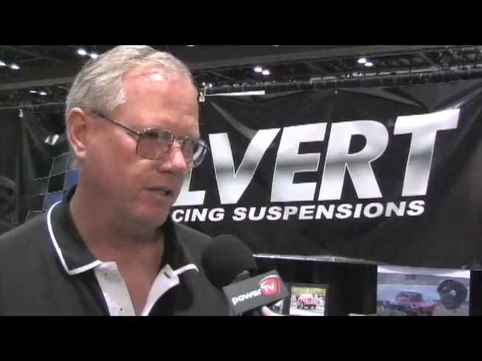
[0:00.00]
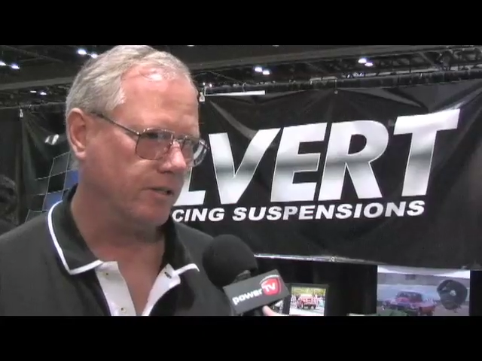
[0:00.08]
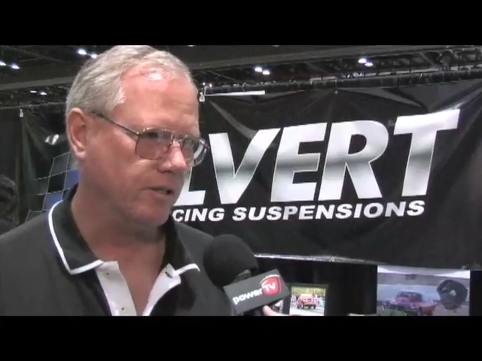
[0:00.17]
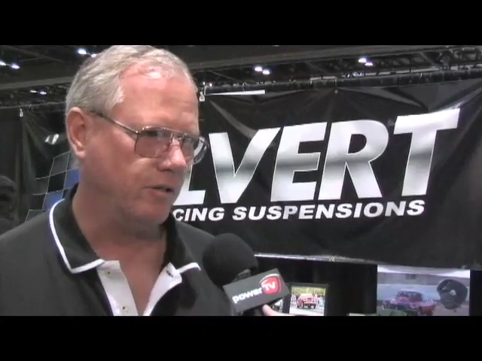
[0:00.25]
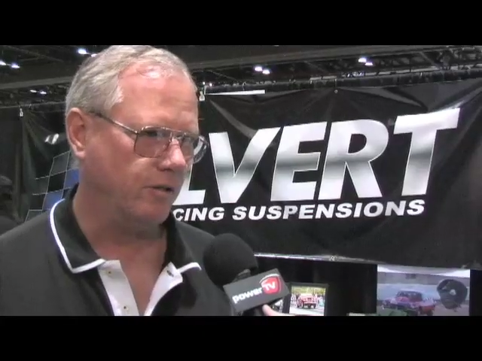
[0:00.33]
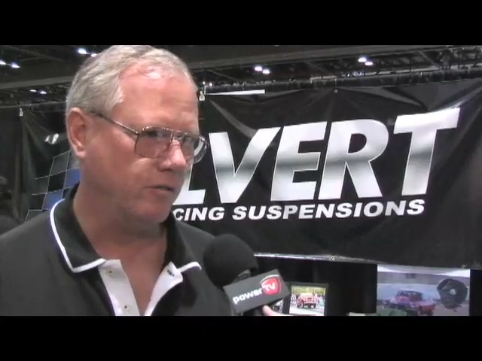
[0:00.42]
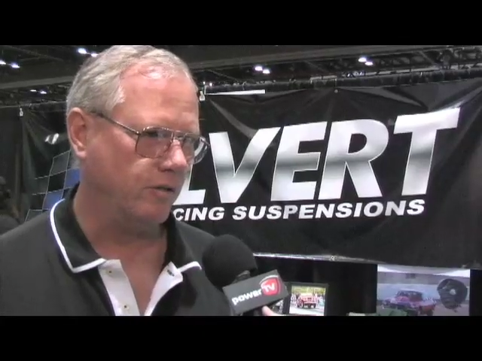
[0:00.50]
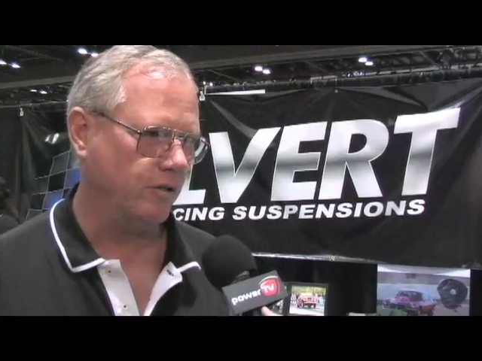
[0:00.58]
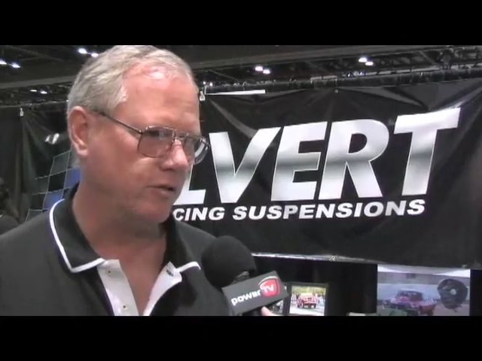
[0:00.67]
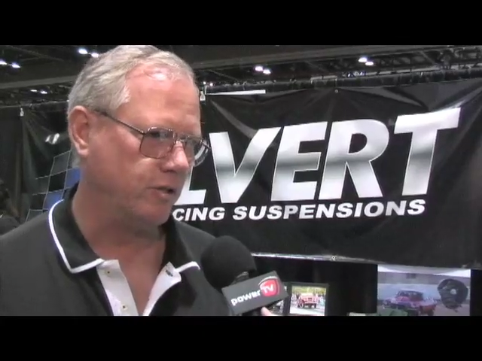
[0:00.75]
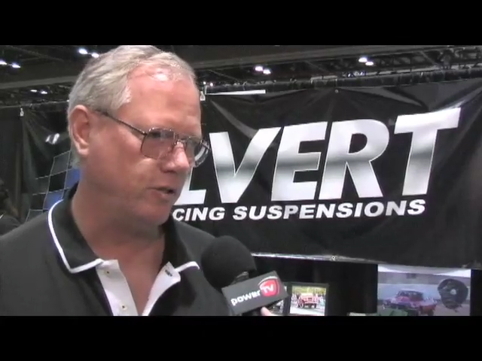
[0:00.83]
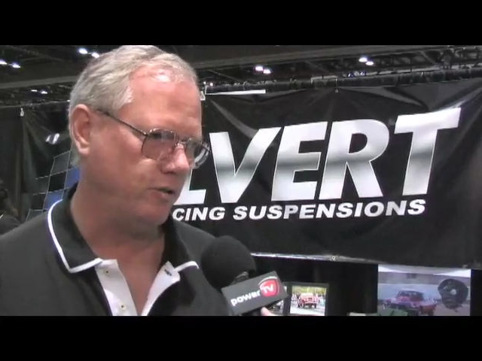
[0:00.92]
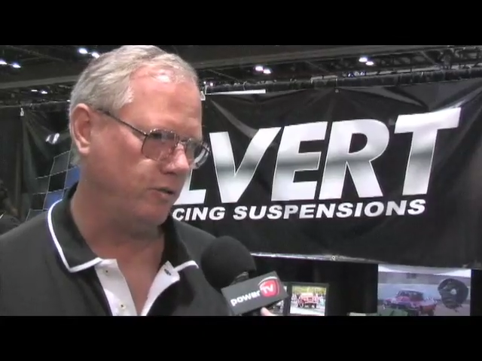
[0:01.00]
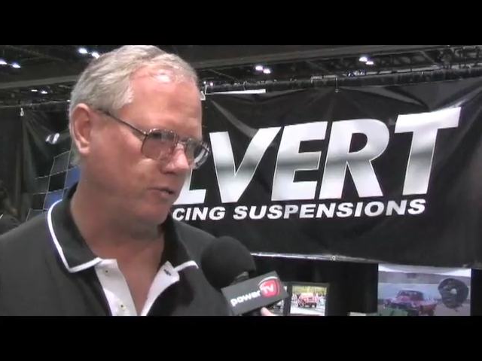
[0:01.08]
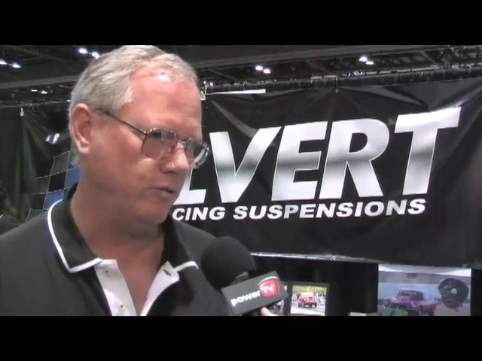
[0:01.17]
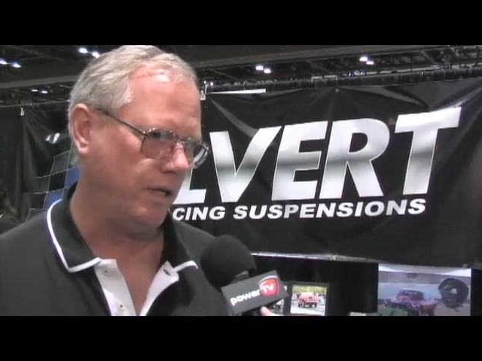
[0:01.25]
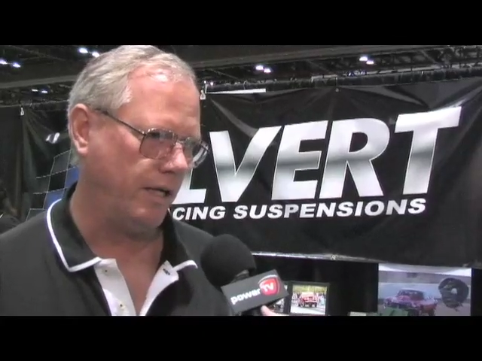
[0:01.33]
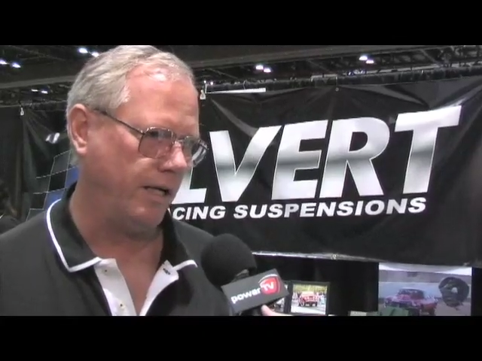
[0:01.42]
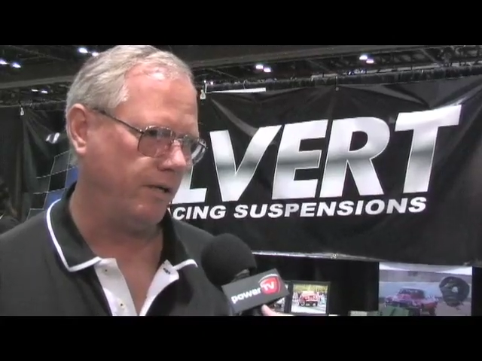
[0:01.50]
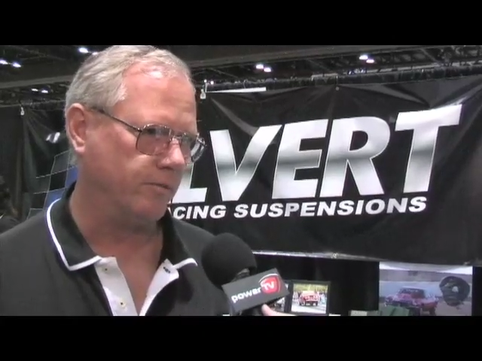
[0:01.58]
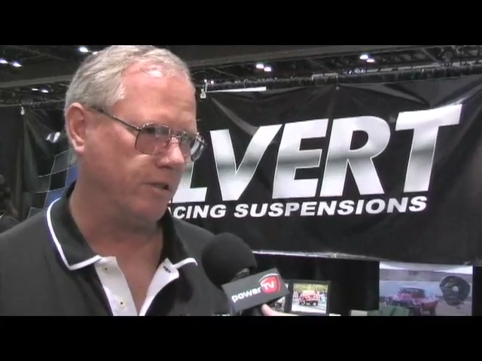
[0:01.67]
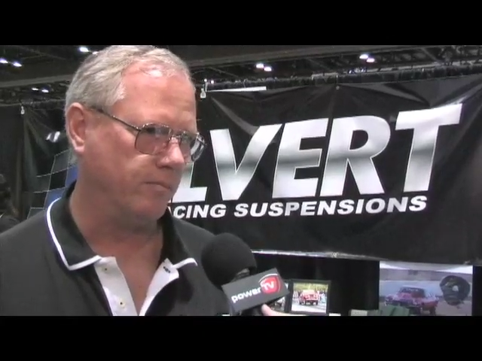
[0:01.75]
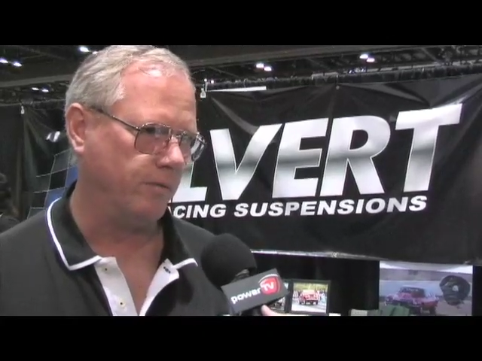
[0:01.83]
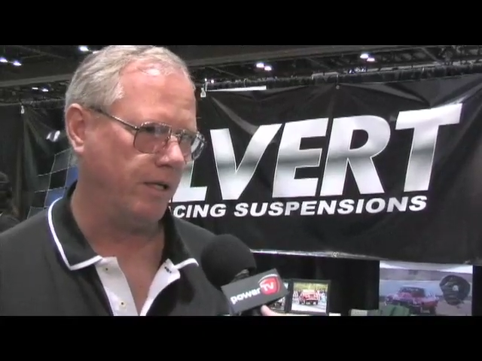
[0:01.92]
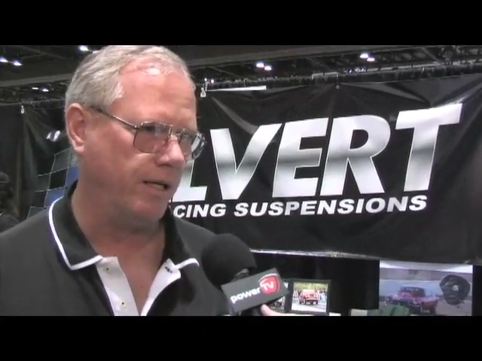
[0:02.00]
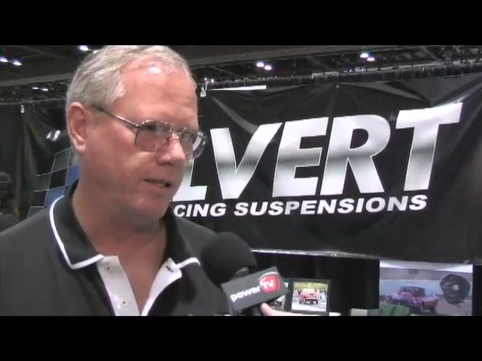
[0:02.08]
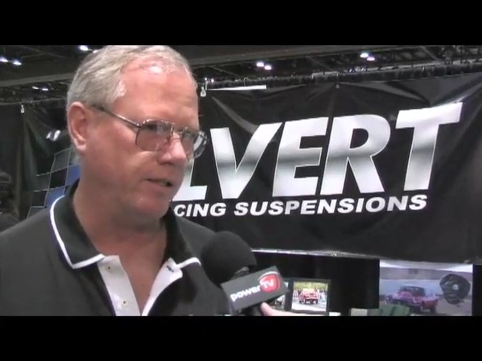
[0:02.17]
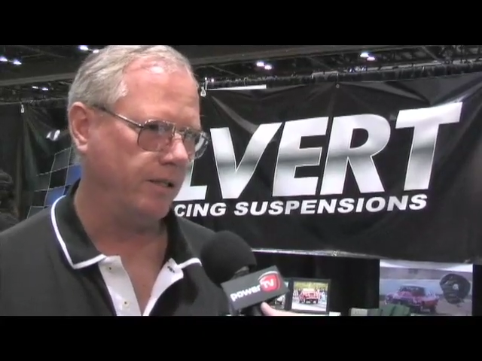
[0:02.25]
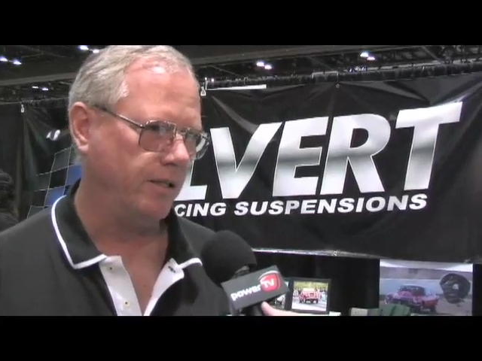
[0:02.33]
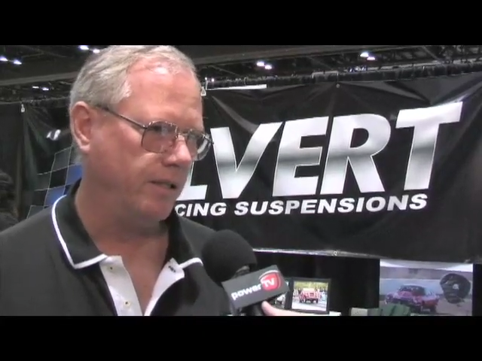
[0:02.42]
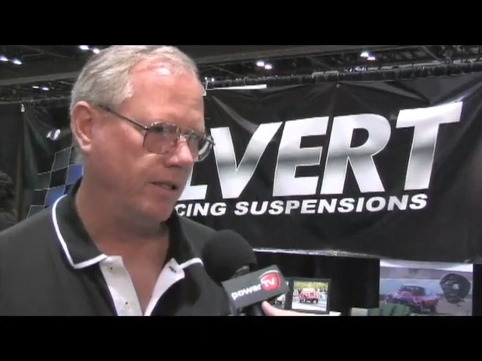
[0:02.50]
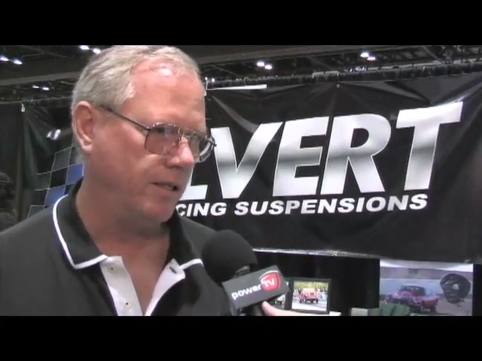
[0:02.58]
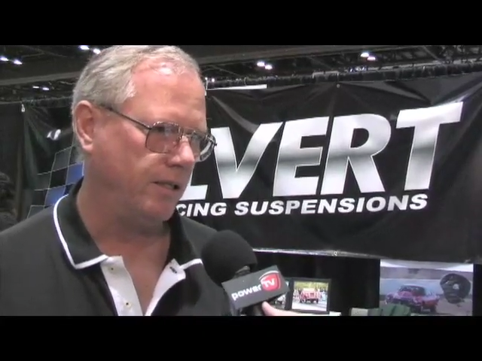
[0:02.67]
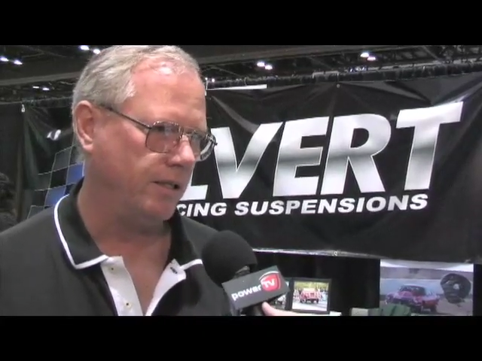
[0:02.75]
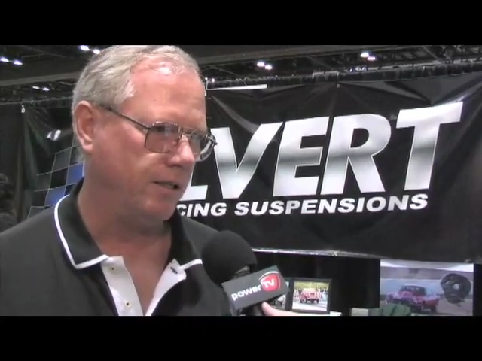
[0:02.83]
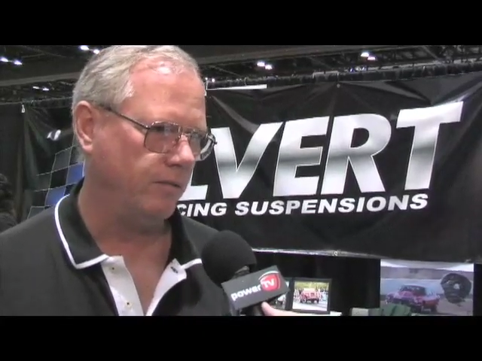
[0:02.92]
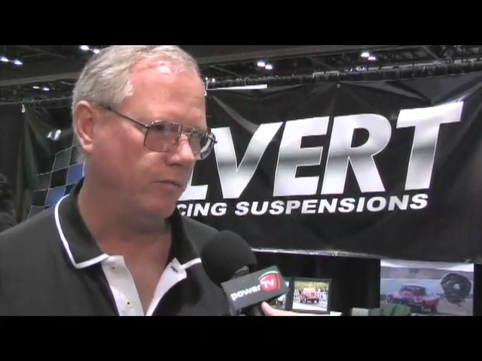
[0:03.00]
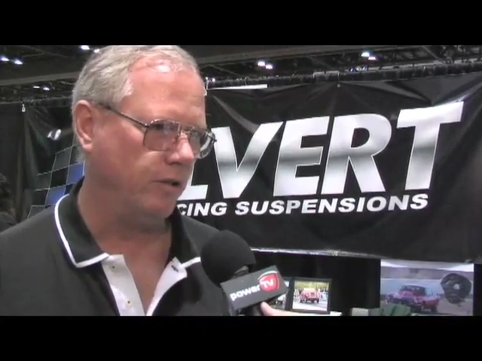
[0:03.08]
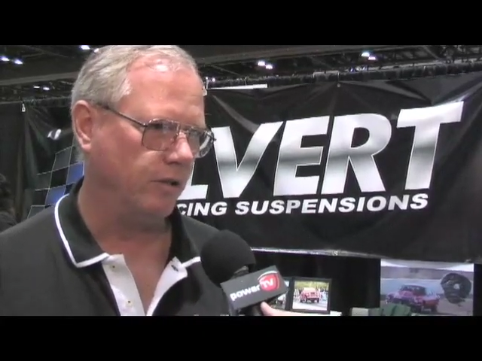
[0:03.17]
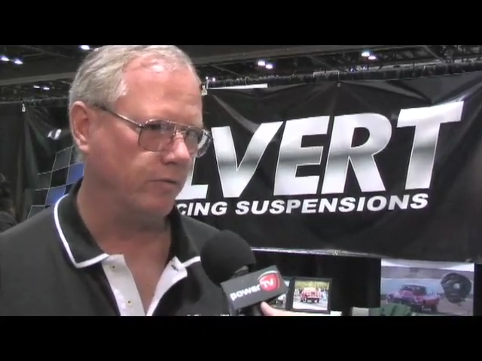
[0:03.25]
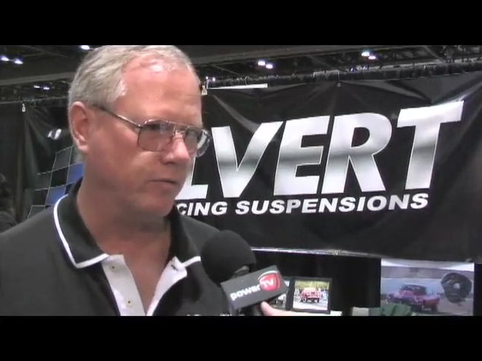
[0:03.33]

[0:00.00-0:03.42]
So those two items combined will